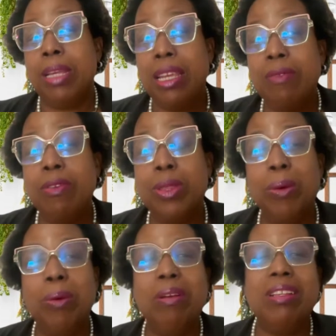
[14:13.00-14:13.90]
Even
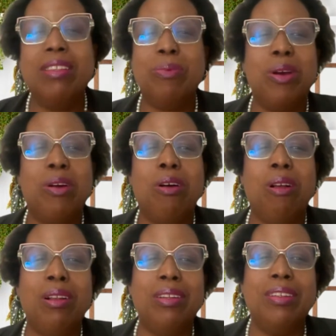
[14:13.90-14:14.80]
though we're
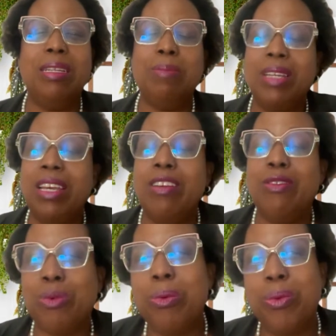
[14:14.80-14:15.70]
all steeped in
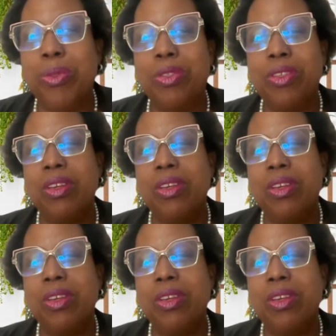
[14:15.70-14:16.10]
truth,